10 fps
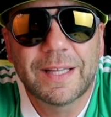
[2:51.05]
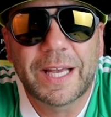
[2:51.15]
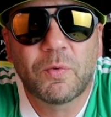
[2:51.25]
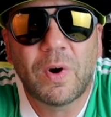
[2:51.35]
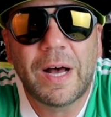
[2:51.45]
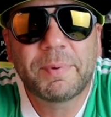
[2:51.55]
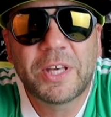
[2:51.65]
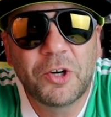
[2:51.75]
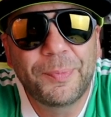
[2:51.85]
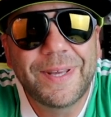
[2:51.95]
like Ron
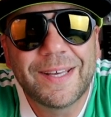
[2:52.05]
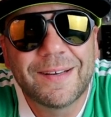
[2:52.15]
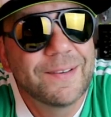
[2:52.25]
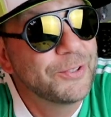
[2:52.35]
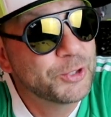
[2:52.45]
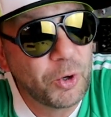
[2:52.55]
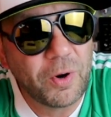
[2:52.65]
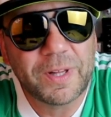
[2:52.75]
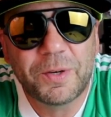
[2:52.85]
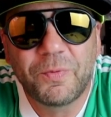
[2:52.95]
Kilby,
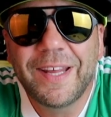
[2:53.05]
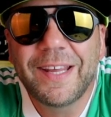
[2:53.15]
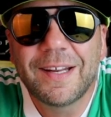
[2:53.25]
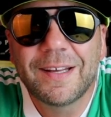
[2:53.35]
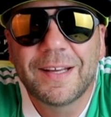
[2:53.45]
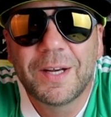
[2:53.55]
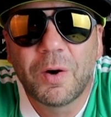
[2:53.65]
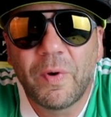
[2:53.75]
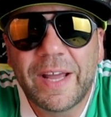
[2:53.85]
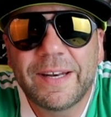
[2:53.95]
Charlie Reed,
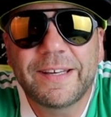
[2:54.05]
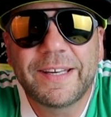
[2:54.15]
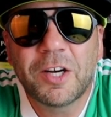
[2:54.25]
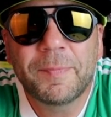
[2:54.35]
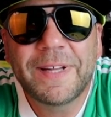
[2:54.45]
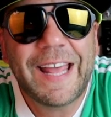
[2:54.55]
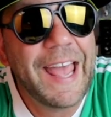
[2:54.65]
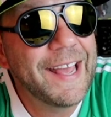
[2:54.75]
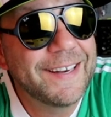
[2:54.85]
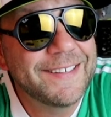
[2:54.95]
Randy Dearman
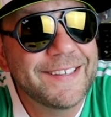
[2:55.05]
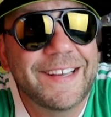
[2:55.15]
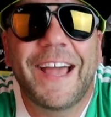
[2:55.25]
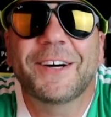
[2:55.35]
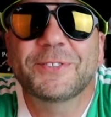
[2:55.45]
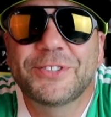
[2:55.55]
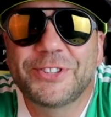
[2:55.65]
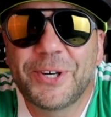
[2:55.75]
and Alton